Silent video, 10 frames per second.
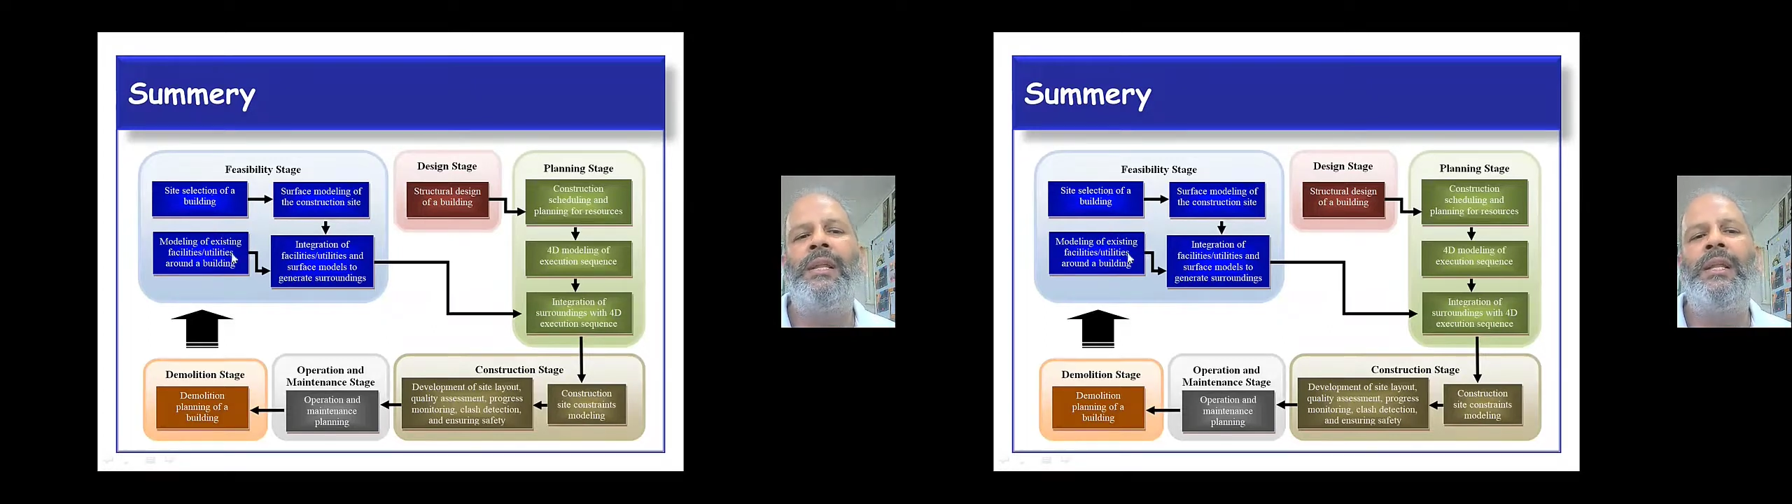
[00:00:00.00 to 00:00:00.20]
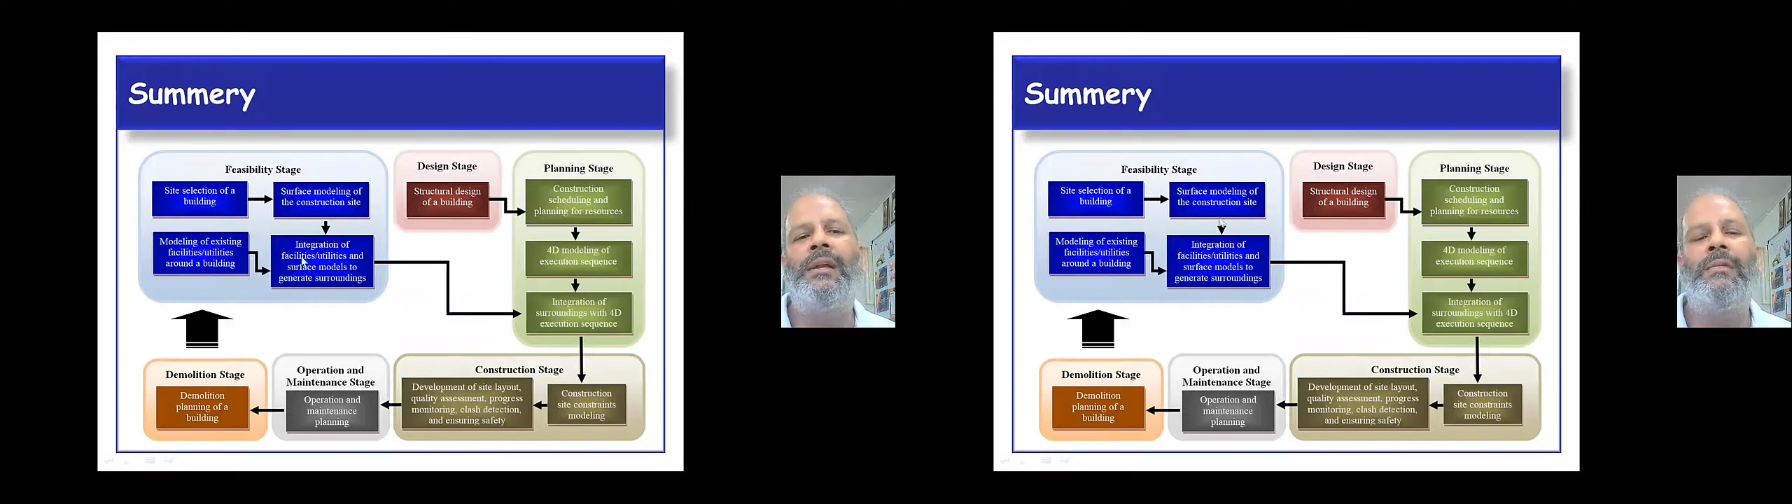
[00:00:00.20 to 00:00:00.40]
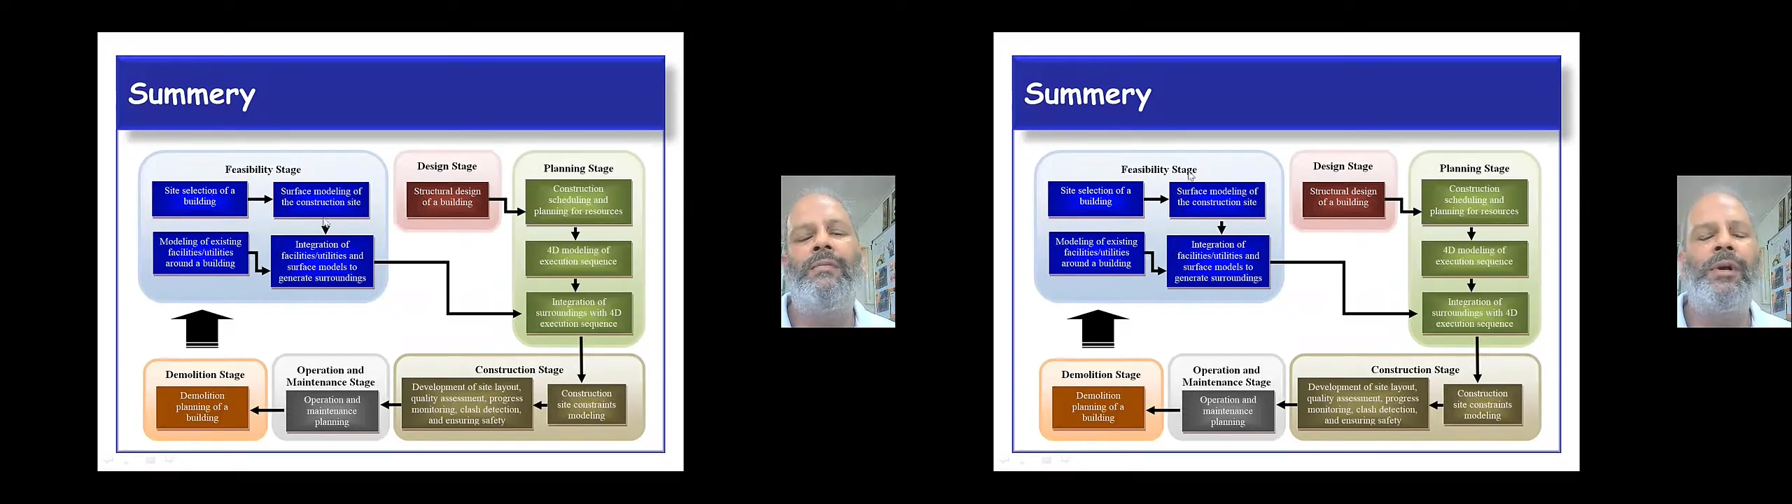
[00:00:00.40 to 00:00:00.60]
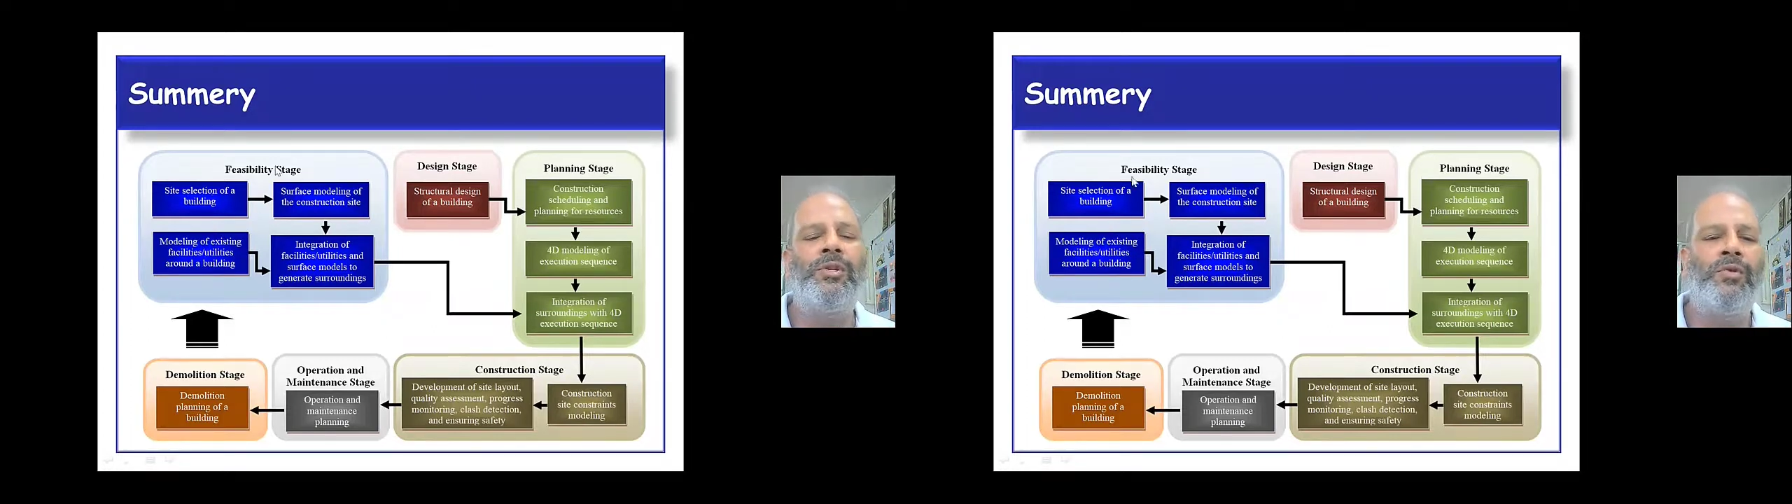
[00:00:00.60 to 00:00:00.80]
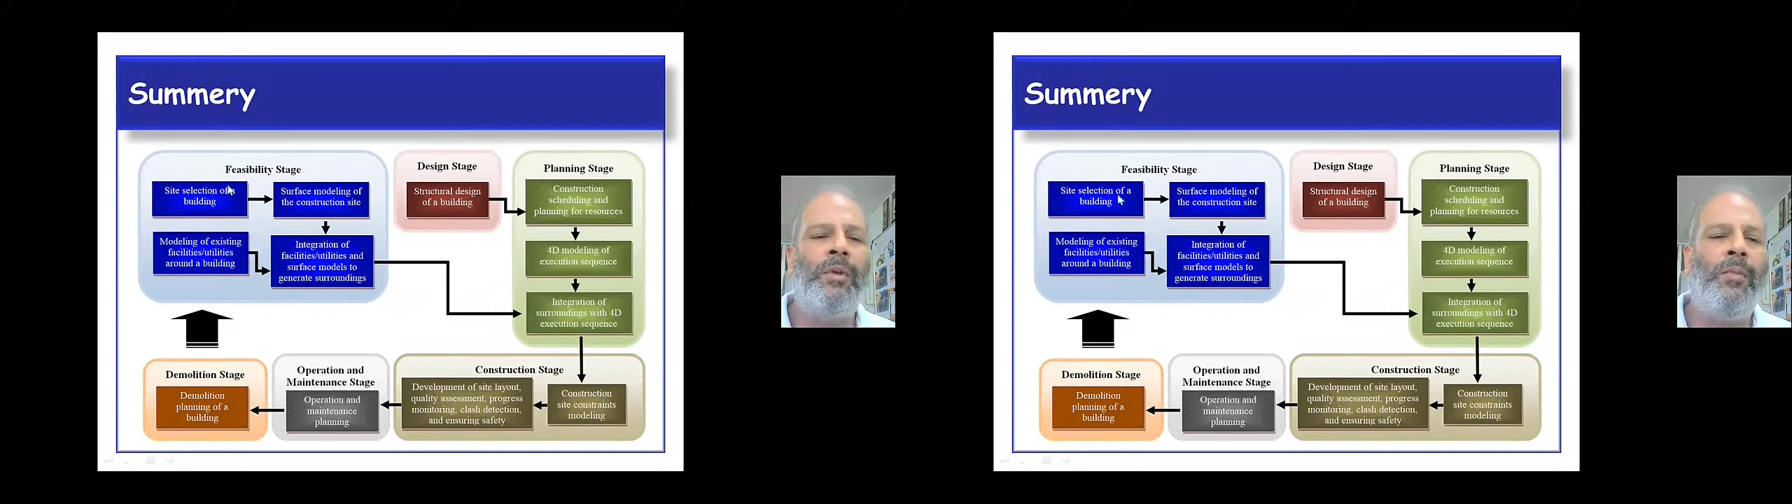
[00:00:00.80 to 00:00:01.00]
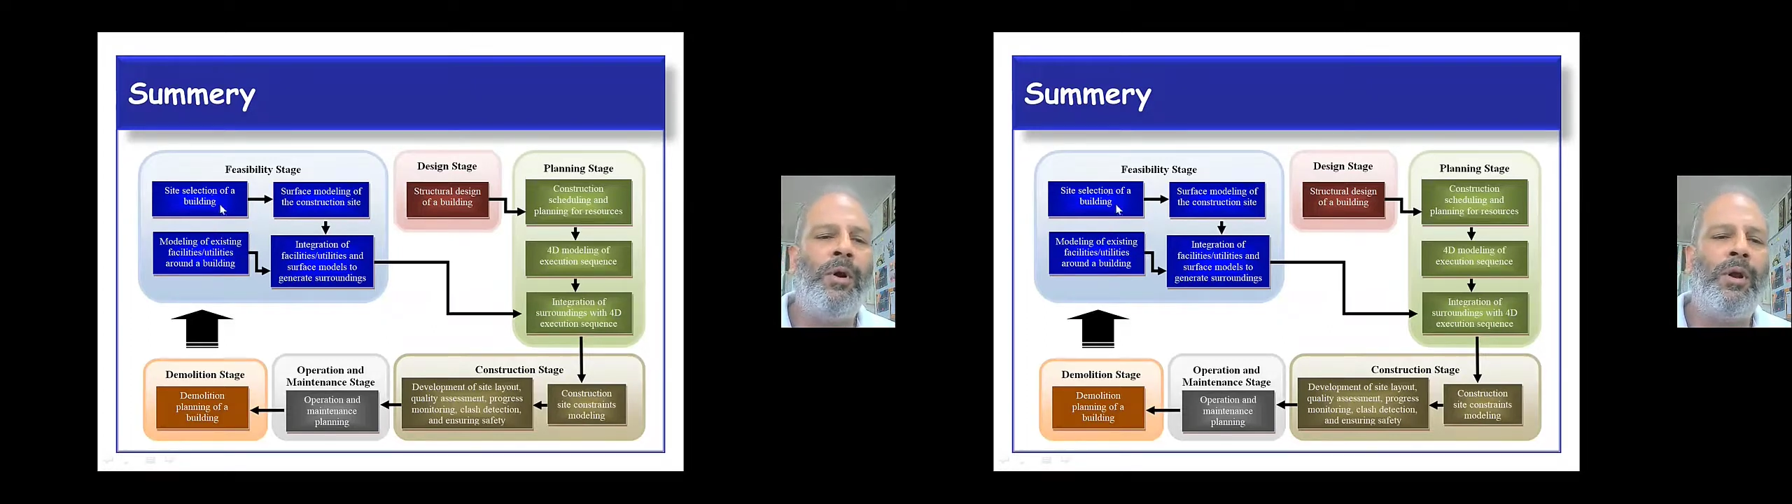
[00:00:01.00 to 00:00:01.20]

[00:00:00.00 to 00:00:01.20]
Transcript: then that virtual